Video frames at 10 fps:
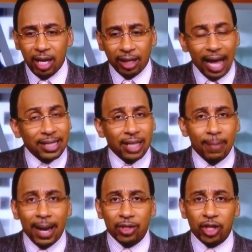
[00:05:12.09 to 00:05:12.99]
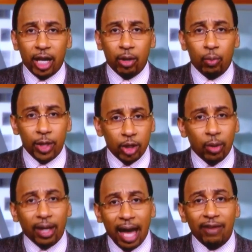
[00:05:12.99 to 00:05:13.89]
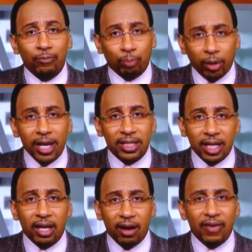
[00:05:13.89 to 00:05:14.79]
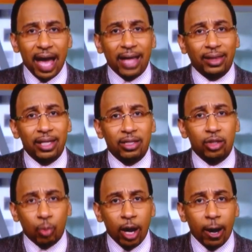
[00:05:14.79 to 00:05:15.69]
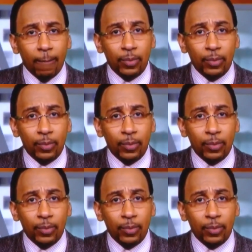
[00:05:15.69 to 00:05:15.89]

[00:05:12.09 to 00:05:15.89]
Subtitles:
Last time I checked, we do a lot of praising of athletes as well.